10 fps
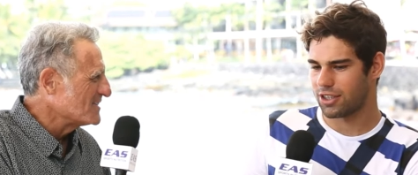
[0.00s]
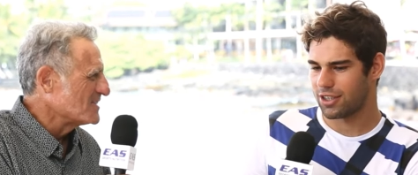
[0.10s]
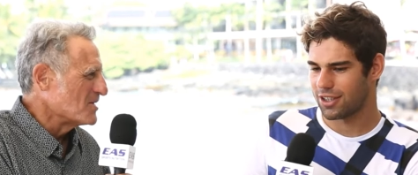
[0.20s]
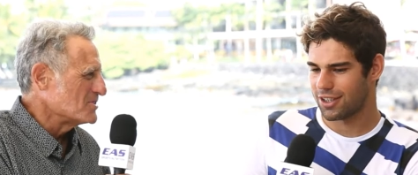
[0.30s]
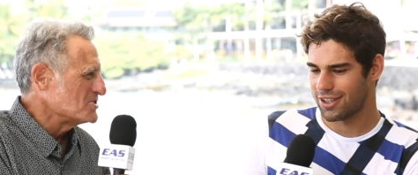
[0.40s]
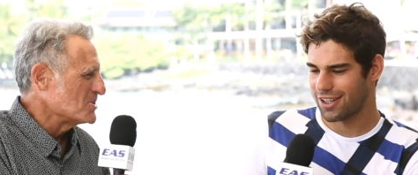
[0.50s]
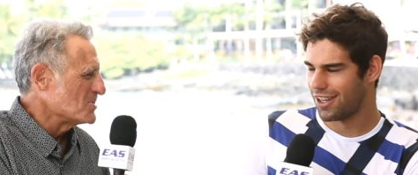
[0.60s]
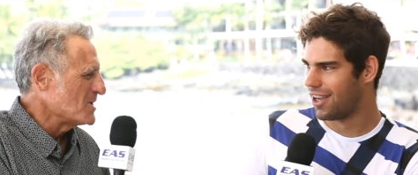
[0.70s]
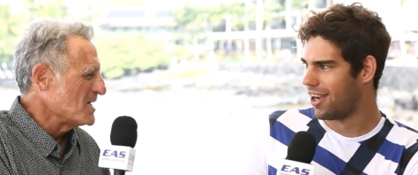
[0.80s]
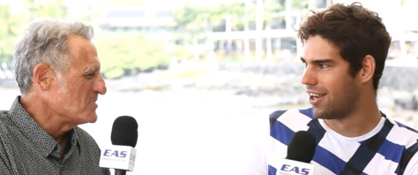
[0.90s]
Speaker 1: Love it,
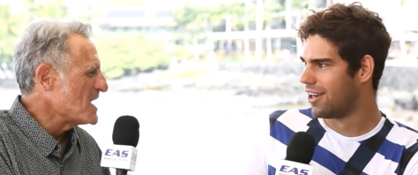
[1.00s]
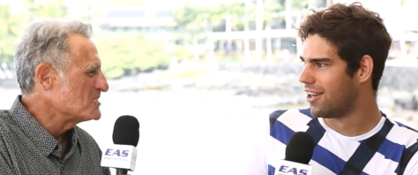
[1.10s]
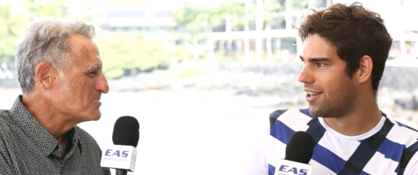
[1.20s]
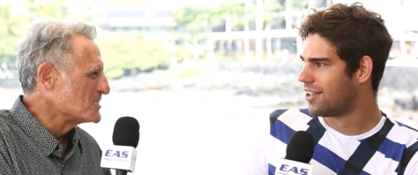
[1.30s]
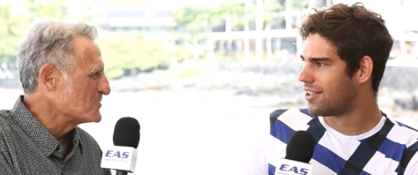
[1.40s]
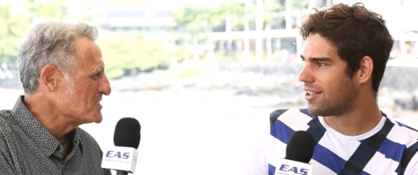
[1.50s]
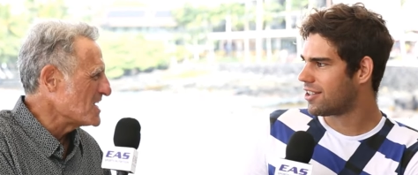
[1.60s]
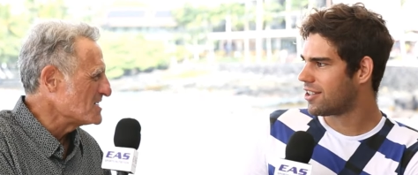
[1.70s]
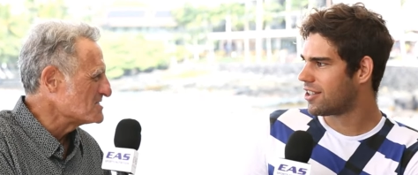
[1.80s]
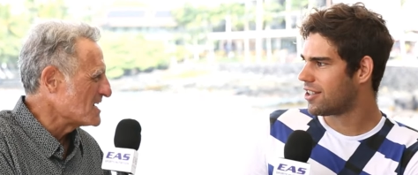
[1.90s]
Joe. Hey, thanks so much for
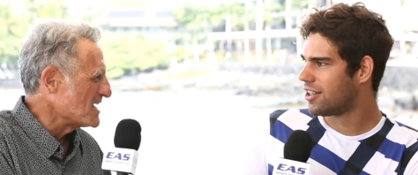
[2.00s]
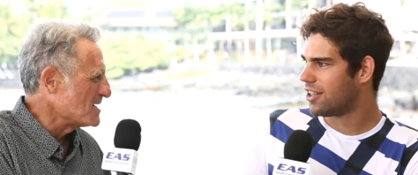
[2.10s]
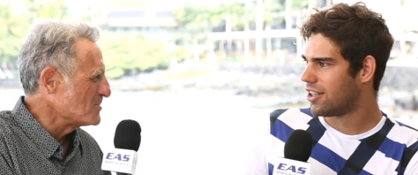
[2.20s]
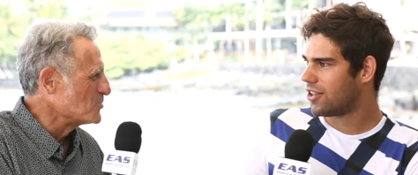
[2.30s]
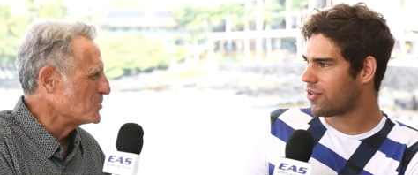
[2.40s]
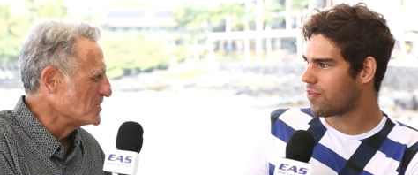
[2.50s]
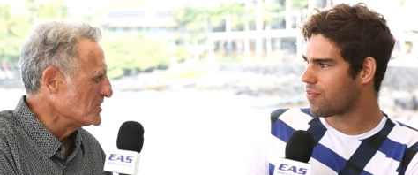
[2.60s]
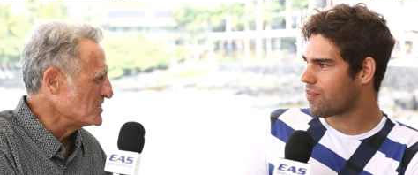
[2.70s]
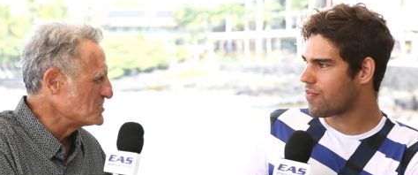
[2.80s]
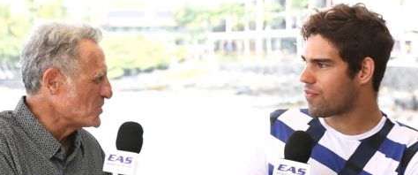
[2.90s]
taking time.
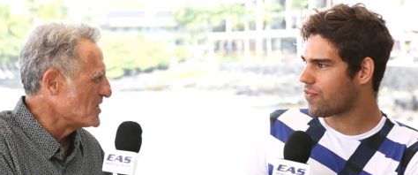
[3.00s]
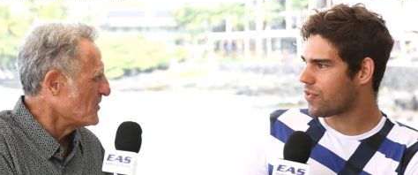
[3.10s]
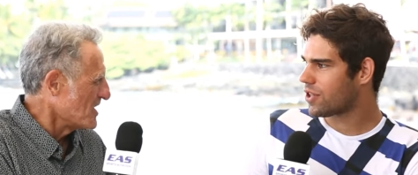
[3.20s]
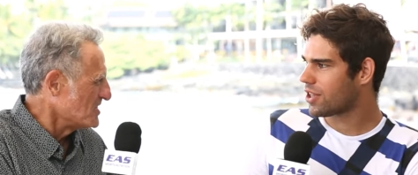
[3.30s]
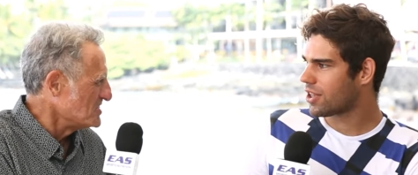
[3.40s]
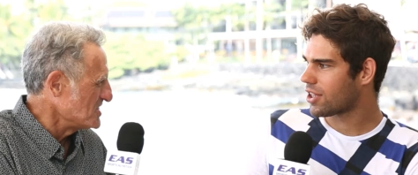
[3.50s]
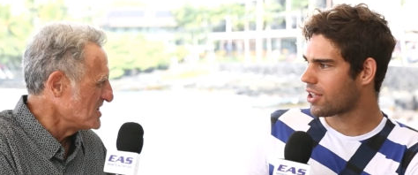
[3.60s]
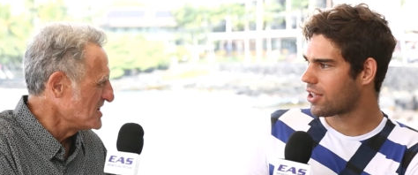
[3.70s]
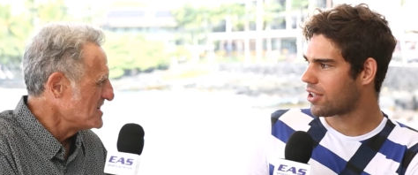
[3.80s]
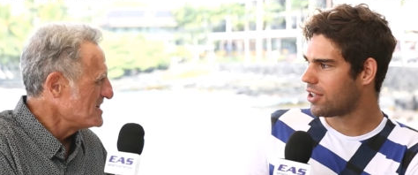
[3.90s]
Really enjoy your
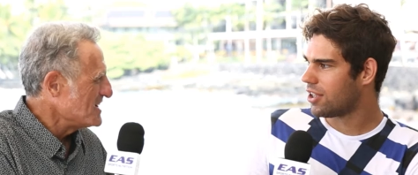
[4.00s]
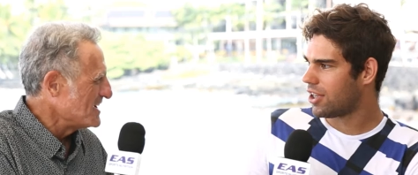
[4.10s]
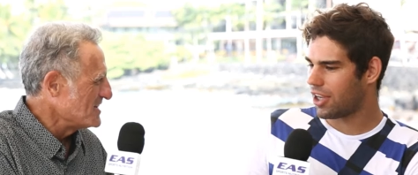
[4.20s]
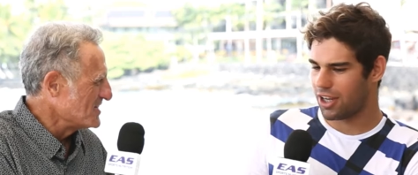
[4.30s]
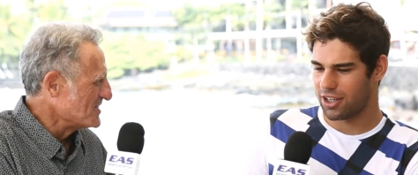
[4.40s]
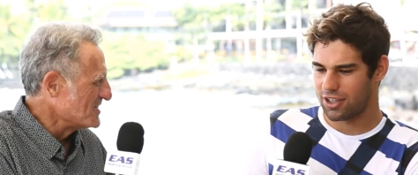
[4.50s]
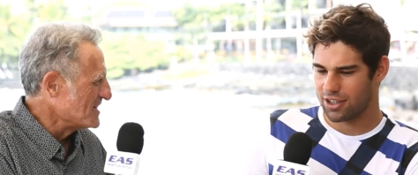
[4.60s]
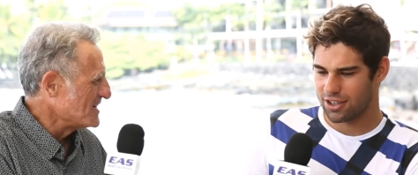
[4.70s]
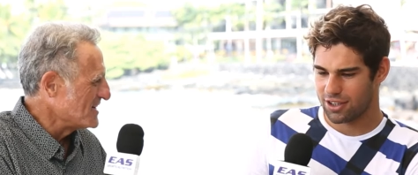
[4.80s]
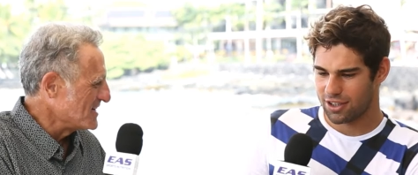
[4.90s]
energy.
Speaker 2: And yeah, you're
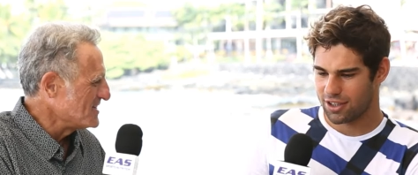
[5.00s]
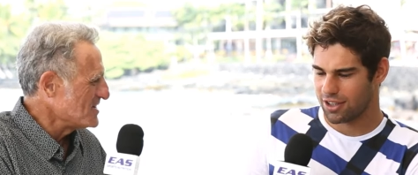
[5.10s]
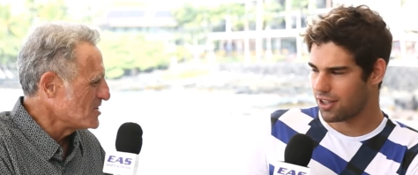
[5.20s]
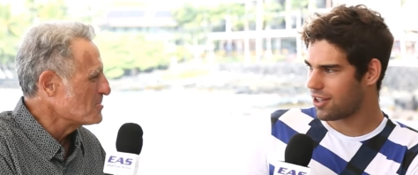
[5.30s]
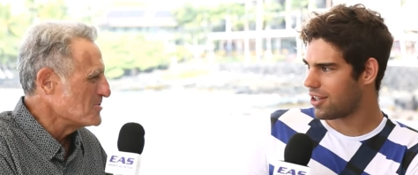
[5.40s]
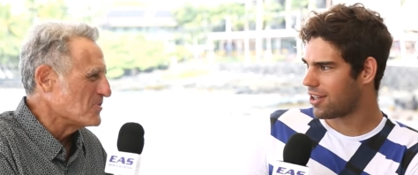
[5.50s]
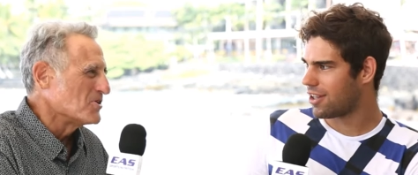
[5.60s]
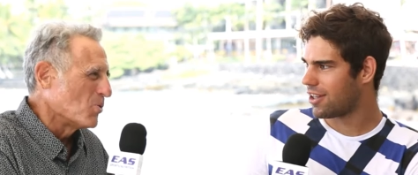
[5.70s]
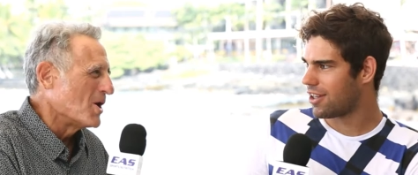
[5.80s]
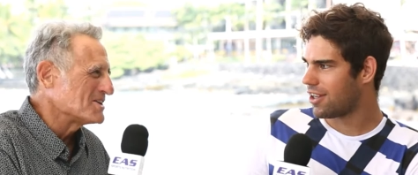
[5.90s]
going to be
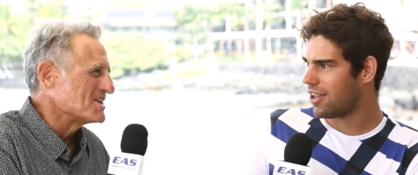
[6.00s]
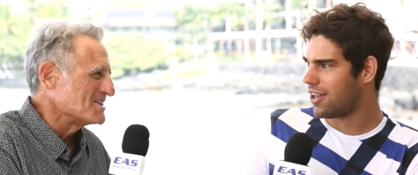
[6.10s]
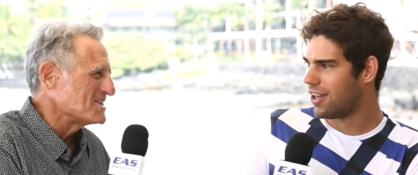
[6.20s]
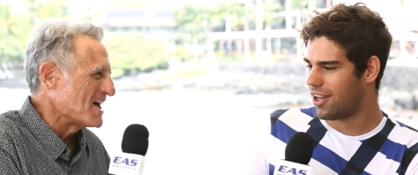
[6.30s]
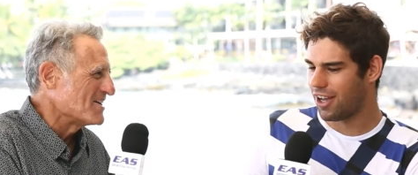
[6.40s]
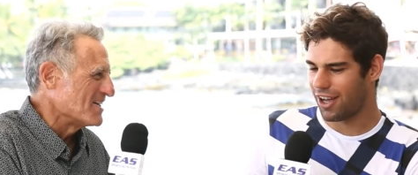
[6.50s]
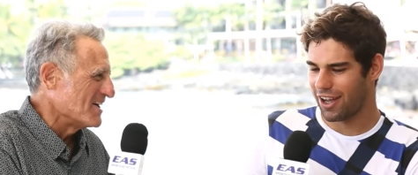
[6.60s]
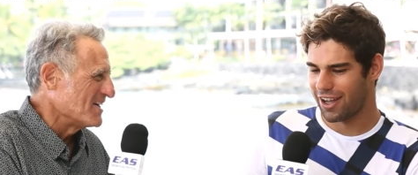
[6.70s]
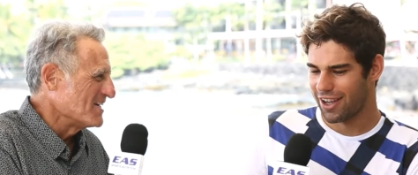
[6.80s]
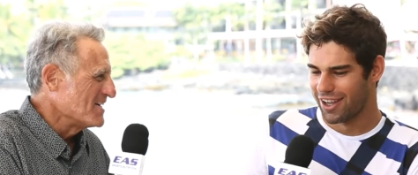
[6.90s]
fun to watch on
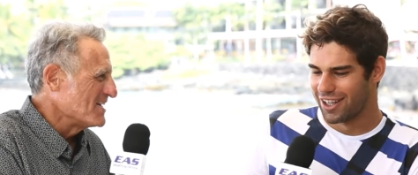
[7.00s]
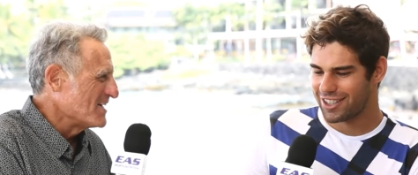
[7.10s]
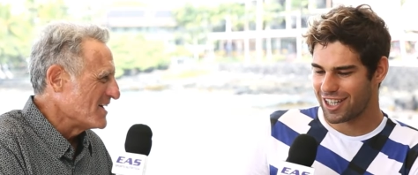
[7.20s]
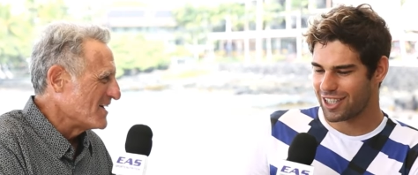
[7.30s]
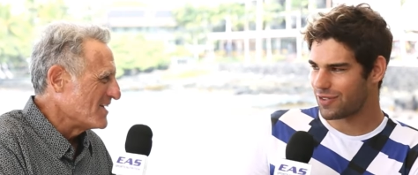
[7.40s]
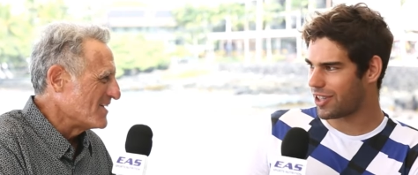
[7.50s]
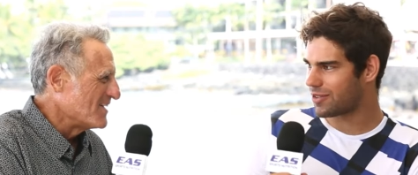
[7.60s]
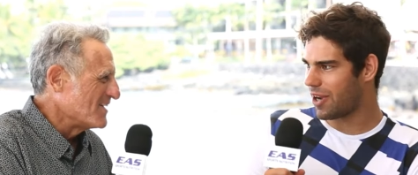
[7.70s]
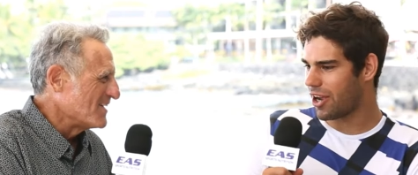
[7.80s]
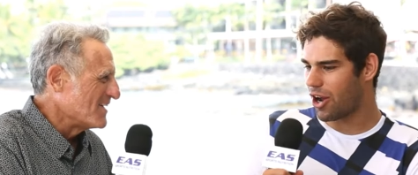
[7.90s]
Saturday. Cheers.
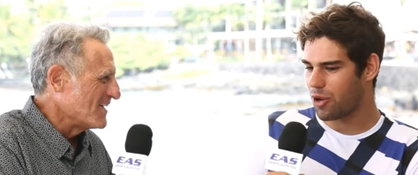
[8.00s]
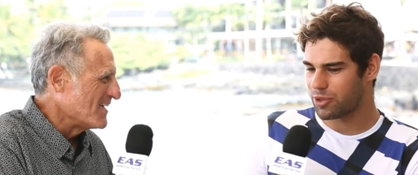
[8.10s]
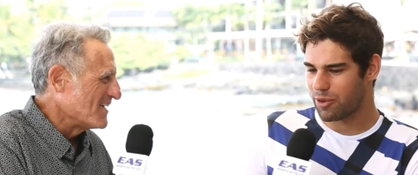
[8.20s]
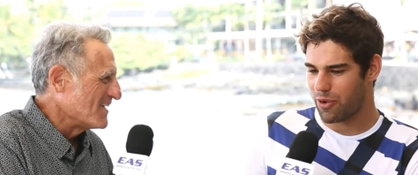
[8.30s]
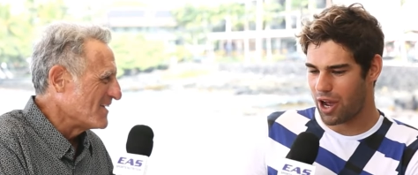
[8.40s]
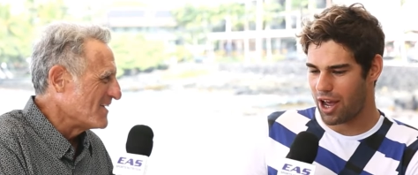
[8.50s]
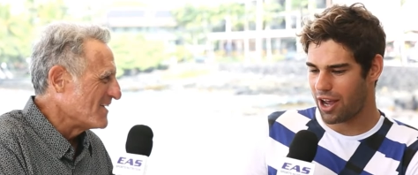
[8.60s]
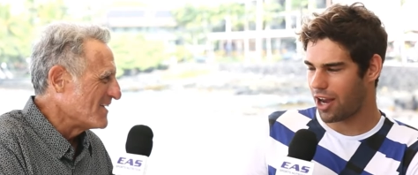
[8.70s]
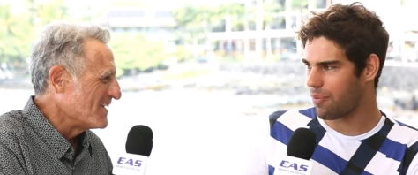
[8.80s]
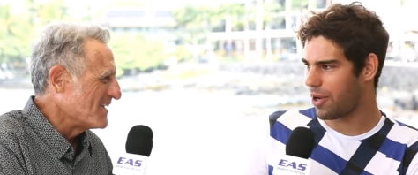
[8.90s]
Thanks, mate. I hope to
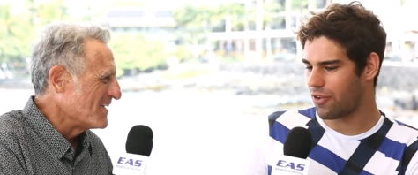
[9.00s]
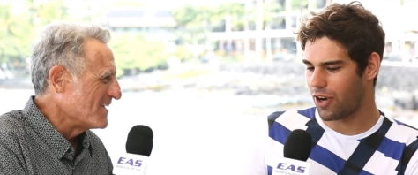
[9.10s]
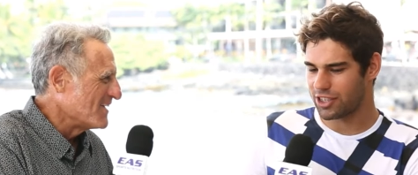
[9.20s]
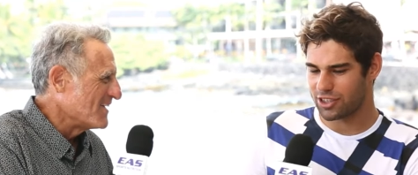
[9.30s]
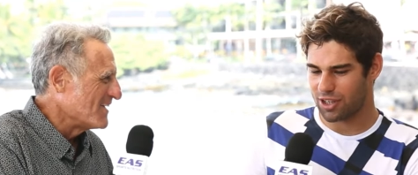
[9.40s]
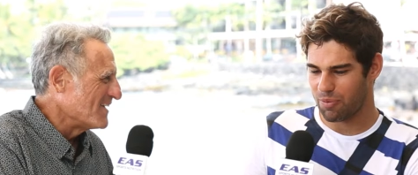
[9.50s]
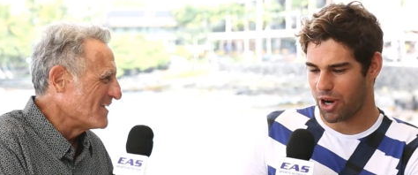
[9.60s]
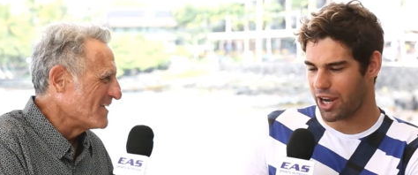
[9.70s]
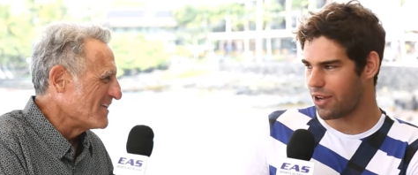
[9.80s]
animate the race in some way